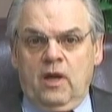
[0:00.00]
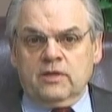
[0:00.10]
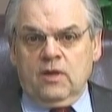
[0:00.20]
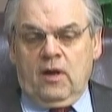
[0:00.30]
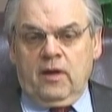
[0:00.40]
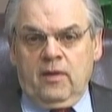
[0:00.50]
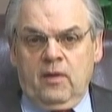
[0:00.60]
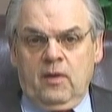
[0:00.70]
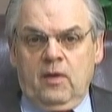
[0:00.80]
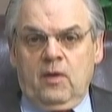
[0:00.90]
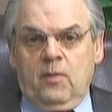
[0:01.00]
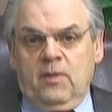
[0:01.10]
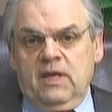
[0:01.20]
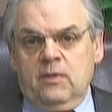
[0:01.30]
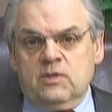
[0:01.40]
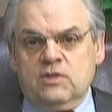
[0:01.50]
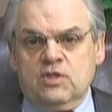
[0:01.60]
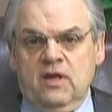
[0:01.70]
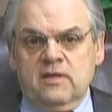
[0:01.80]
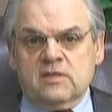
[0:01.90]
Talk. My name is
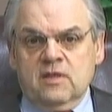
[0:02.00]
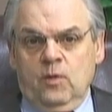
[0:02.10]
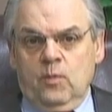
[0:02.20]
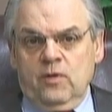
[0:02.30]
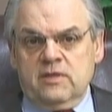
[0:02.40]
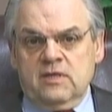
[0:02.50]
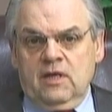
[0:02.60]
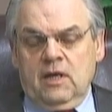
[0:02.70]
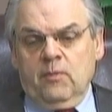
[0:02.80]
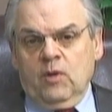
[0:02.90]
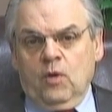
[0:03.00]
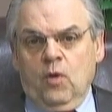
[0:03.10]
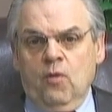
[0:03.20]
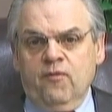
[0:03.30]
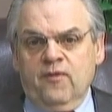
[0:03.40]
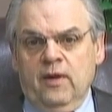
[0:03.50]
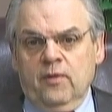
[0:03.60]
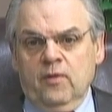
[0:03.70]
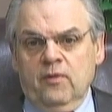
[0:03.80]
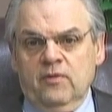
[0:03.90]
John Celebrezzi, and I'm the
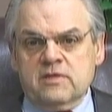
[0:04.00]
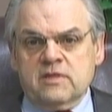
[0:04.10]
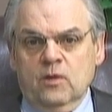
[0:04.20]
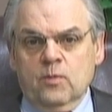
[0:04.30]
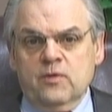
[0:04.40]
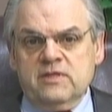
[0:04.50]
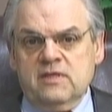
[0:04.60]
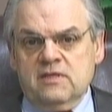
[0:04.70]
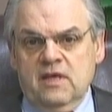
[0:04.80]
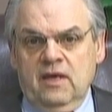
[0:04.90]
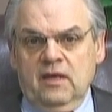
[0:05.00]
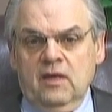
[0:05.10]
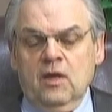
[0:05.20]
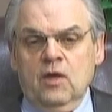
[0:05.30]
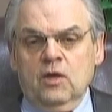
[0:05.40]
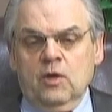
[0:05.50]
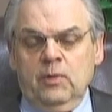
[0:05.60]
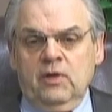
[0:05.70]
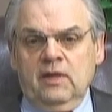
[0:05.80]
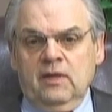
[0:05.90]
co-founder of the Celebrezzi-Zangi
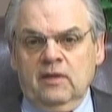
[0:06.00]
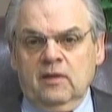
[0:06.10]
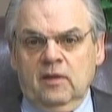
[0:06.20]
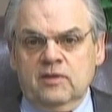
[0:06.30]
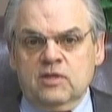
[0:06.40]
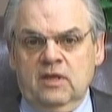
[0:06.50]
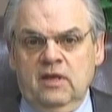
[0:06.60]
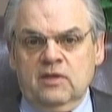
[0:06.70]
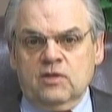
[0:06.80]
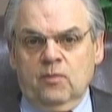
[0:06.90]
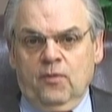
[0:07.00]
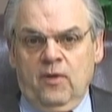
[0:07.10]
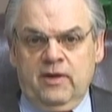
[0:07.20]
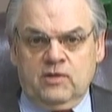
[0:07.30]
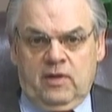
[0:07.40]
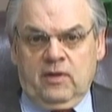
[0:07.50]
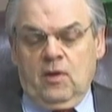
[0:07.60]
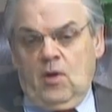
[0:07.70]
Community Legal Education Project,